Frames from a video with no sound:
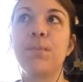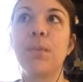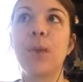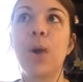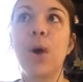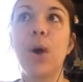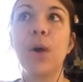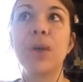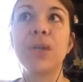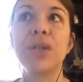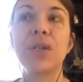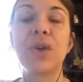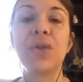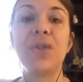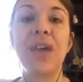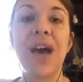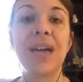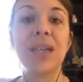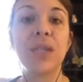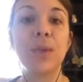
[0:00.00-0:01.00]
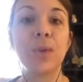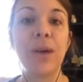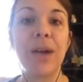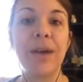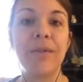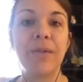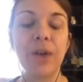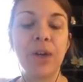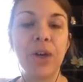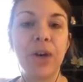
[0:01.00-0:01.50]
Also, that's
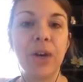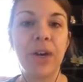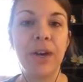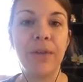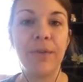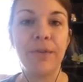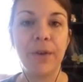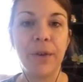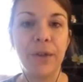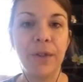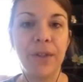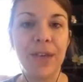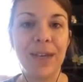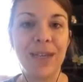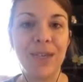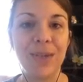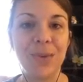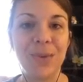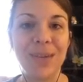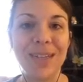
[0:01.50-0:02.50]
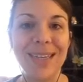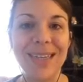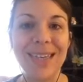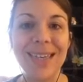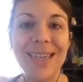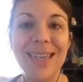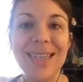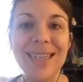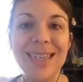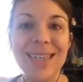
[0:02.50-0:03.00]
whenever you're going to feel things really
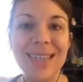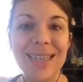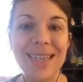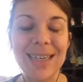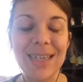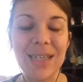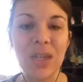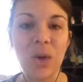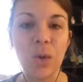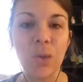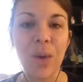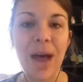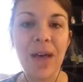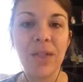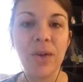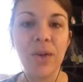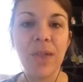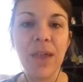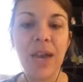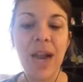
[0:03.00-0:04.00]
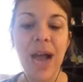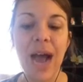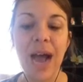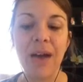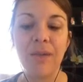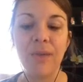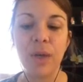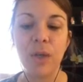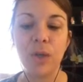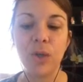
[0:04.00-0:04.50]
easily. So rather than
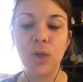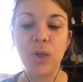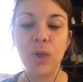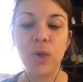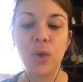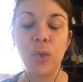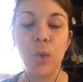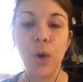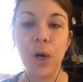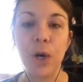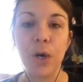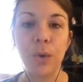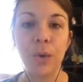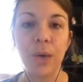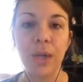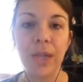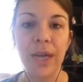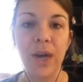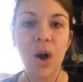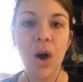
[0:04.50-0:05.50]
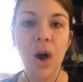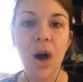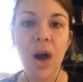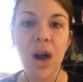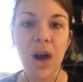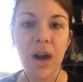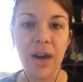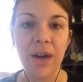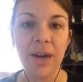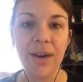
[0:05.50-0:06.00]
having to work really
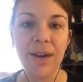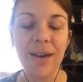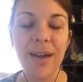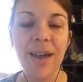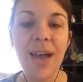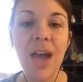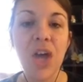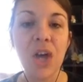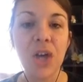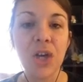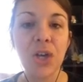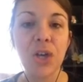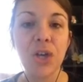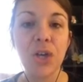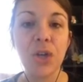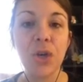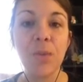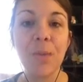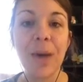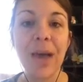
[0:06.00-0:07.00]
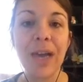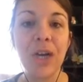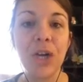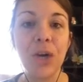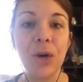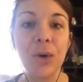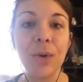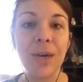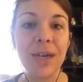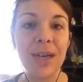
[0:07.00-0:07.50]
hard, you might
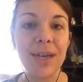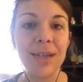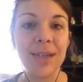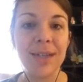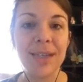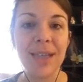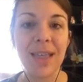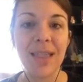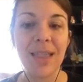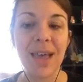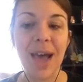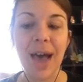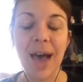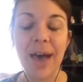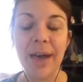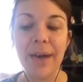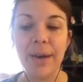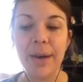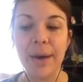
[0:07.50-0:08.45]
notice that